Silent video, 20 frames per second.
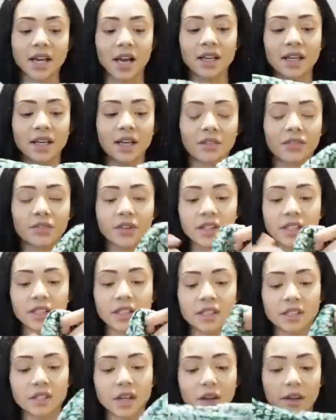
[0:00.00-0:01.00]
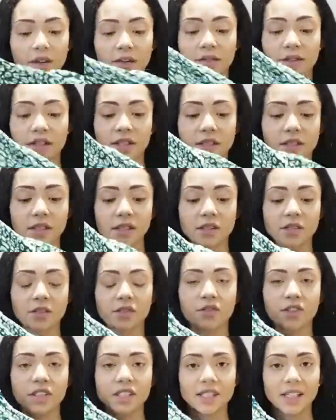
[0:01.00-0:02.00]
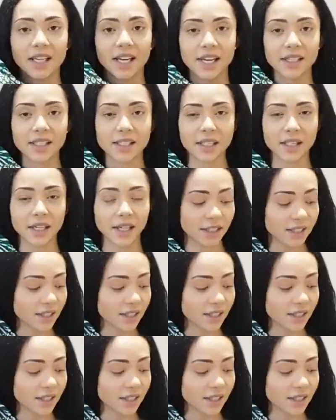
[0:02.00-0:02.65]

I love that this is kind of this sophisticated, like,